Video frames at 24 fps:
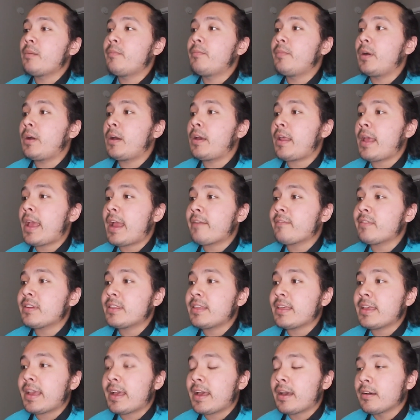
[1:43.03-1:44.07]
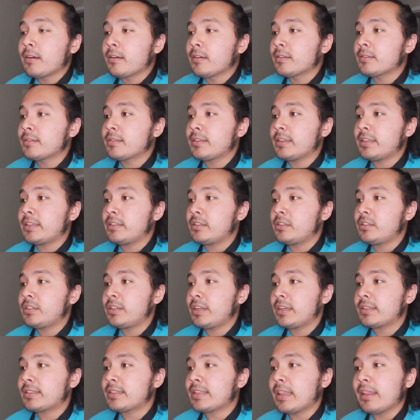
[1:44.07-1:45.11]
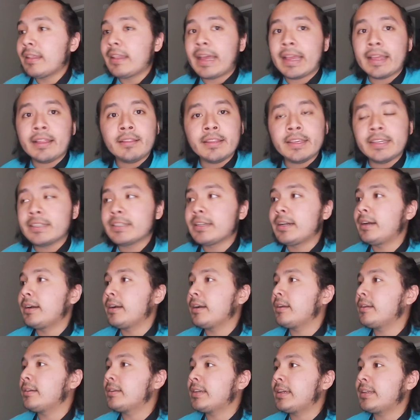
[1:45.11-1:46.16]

But everything else is just lightly tongued.